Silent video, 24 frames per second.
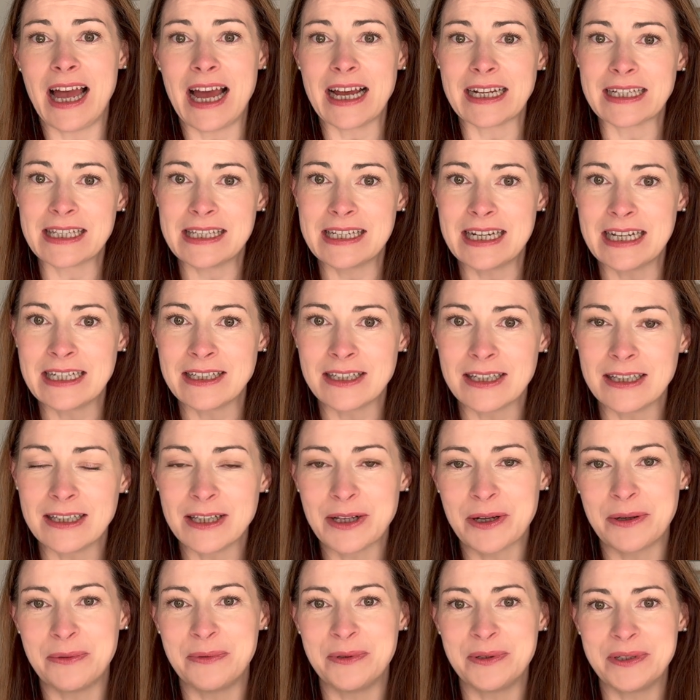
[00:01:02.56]
accidental
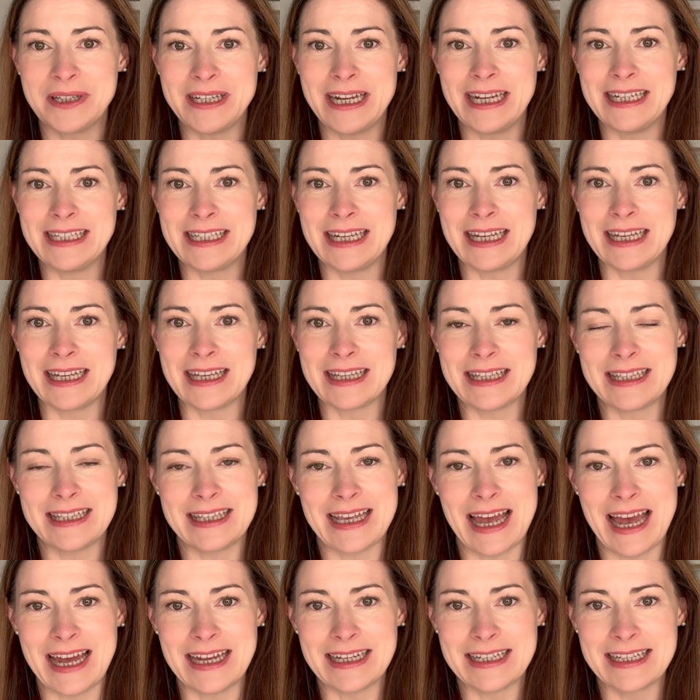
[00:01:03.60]
coordinating
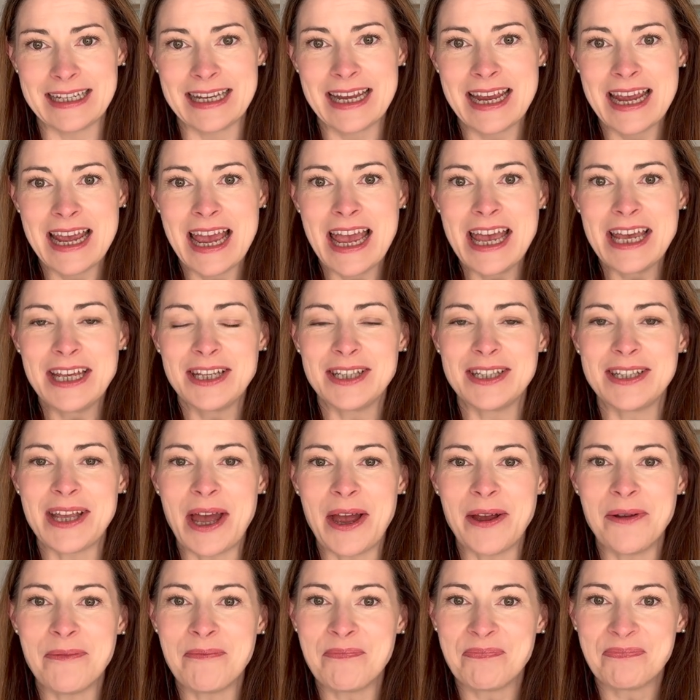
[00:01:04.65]
set.
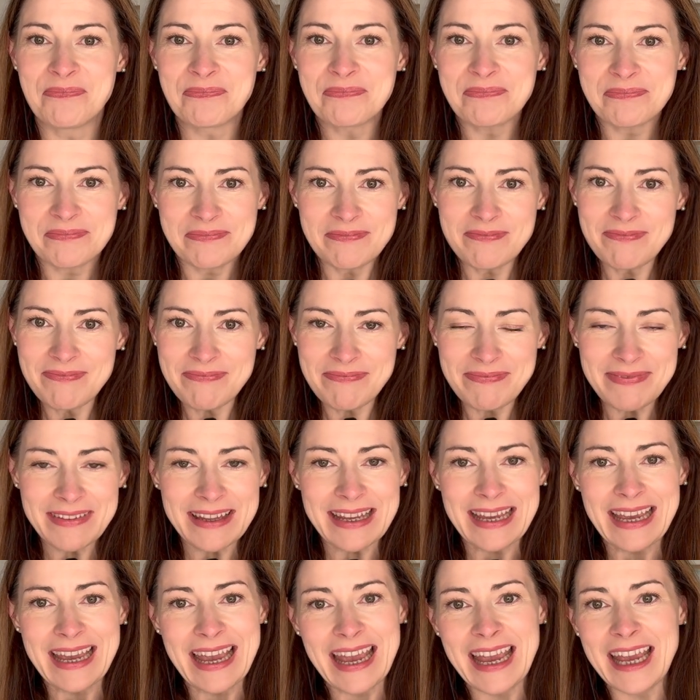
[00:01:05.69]
So
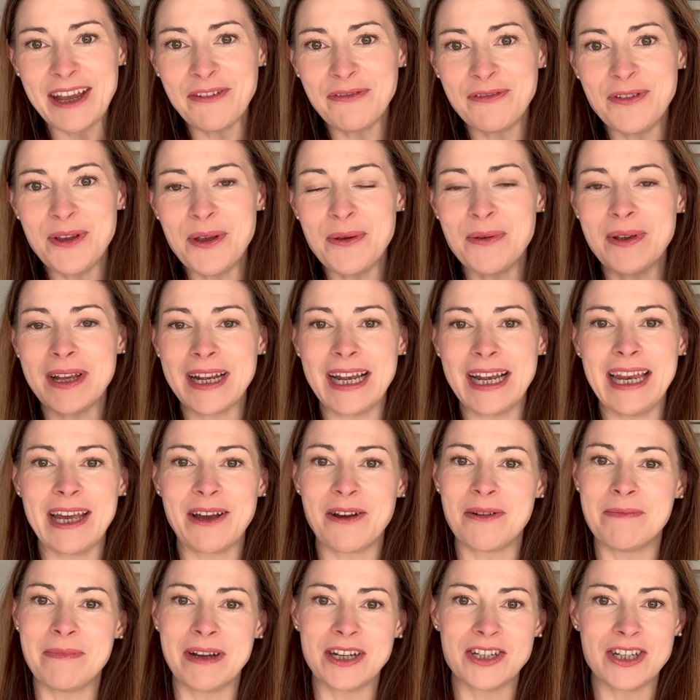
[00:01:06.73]
if you click on
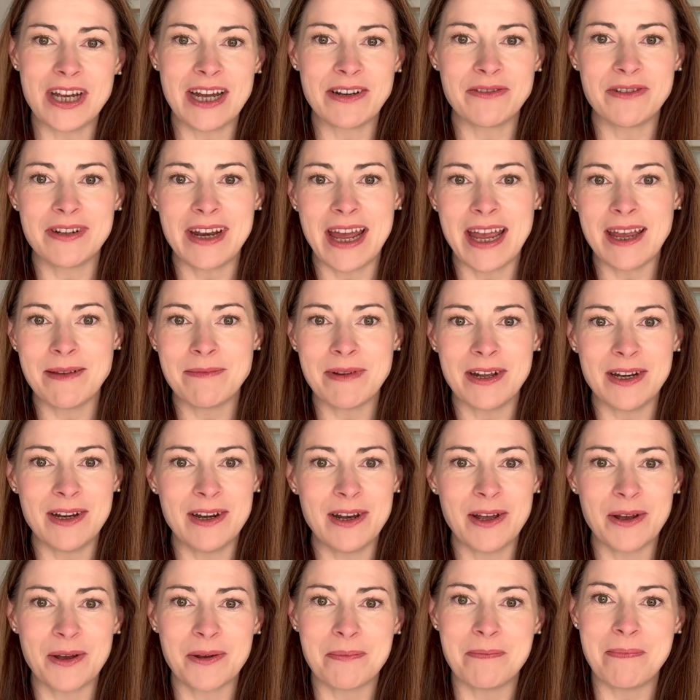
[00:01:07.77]
my channel name and
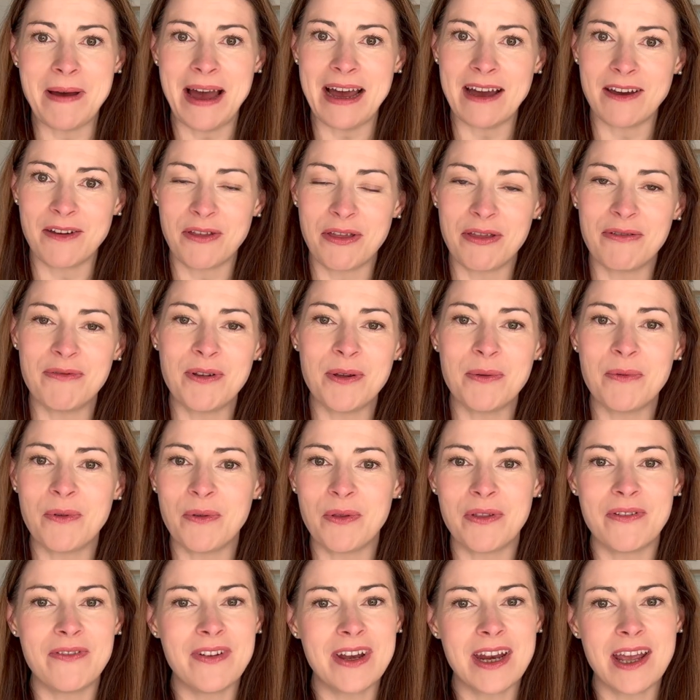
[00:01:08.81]
look back through all the
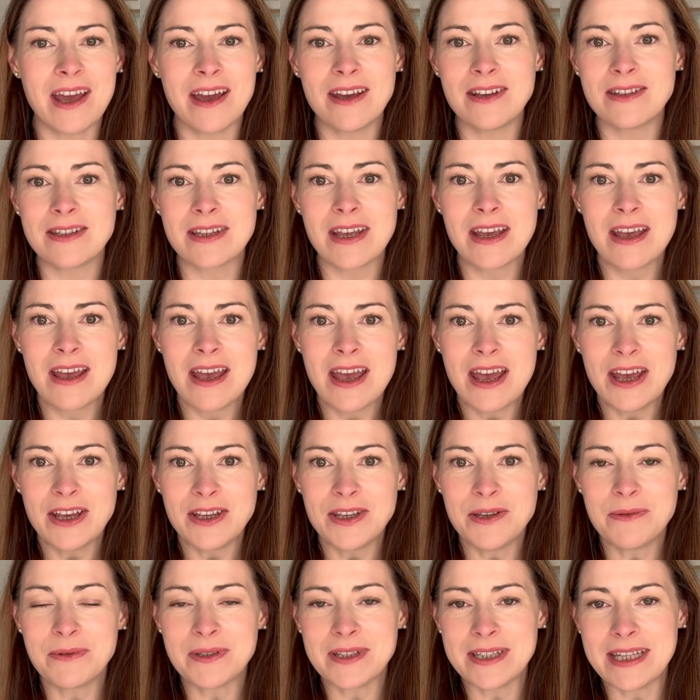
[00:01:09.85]
videos, you
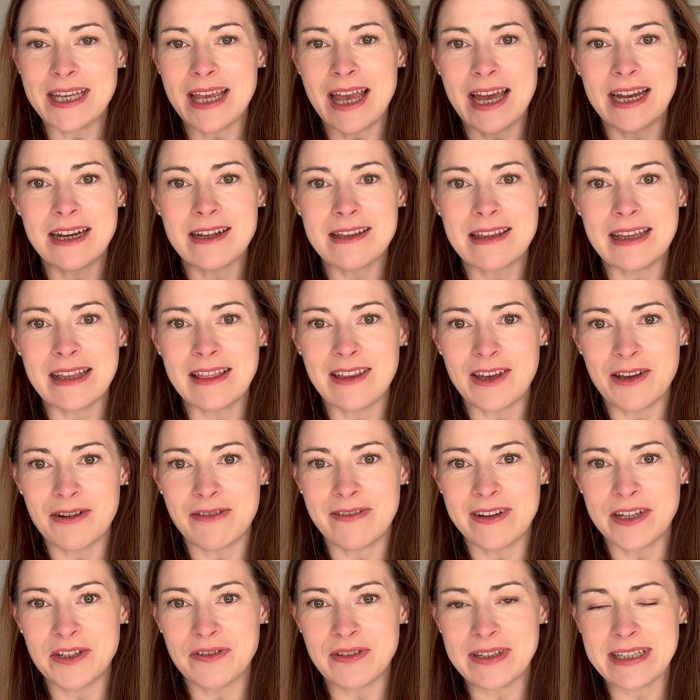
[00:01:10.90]
will see anything that you're
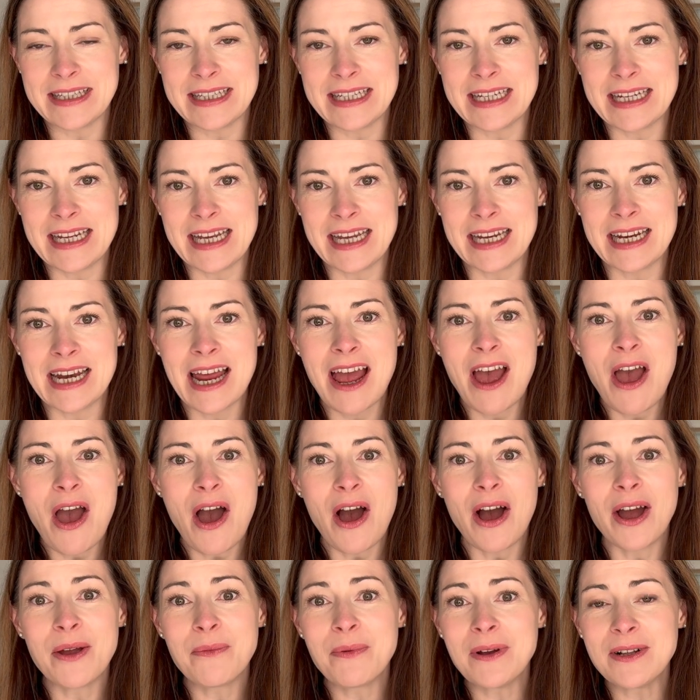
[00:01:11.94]
interested in.
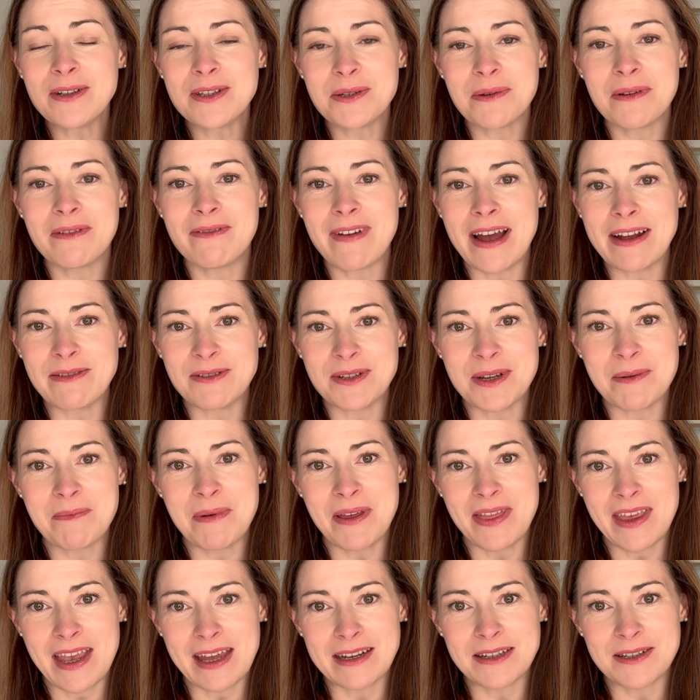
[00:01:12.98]
I will do a roundup at
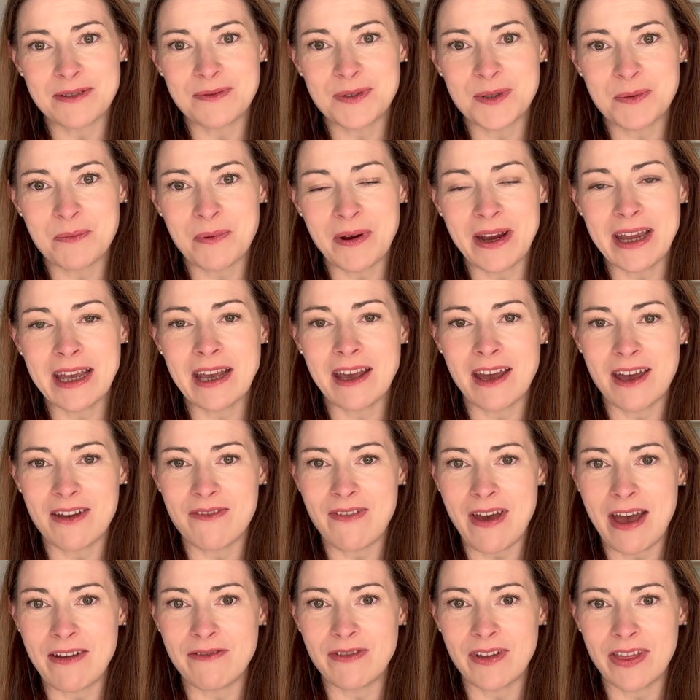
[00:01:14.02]
the end of spring of
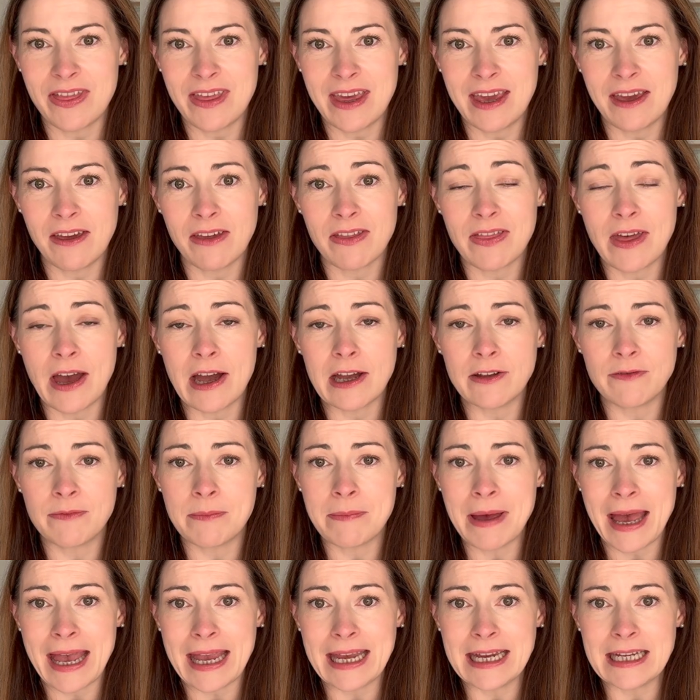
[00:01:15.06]
everything that I've
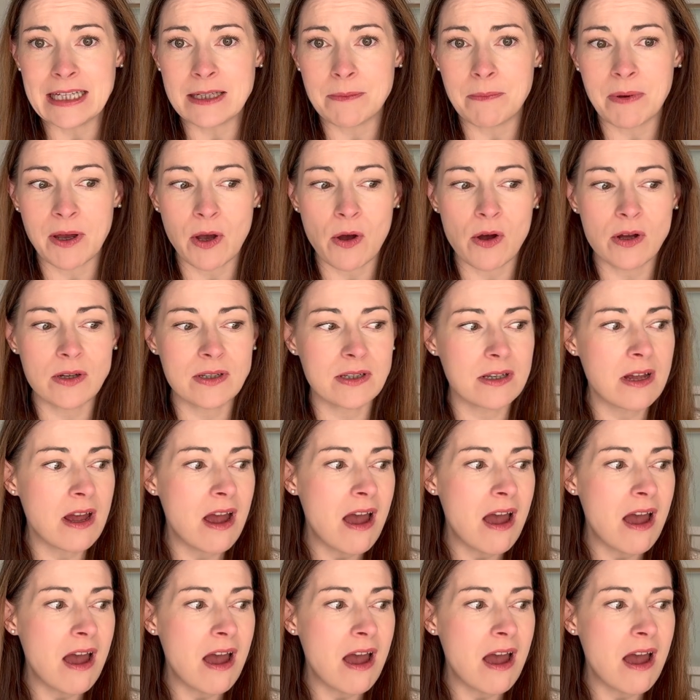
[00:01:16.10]
made because